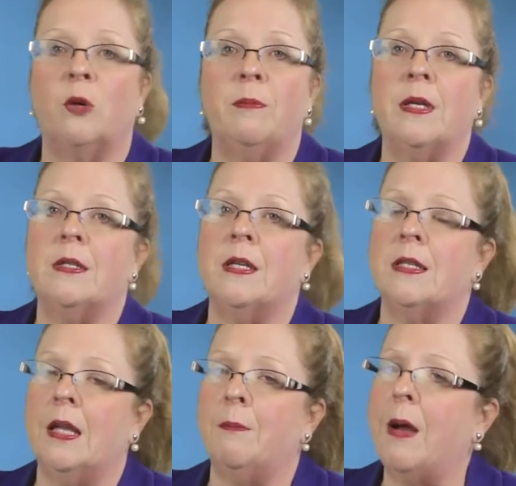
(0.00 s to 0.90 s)
your
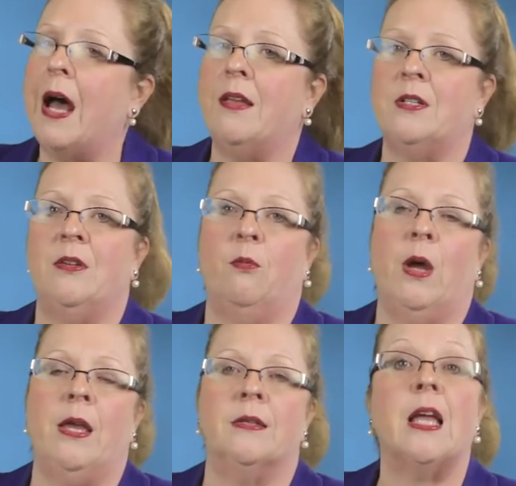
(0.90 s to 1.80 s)
business in positive
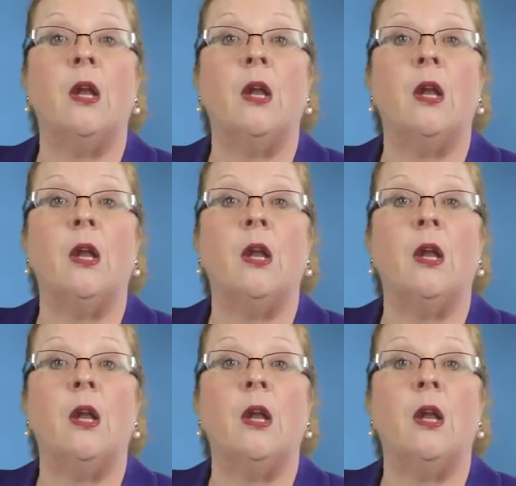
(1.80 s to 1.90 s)
ways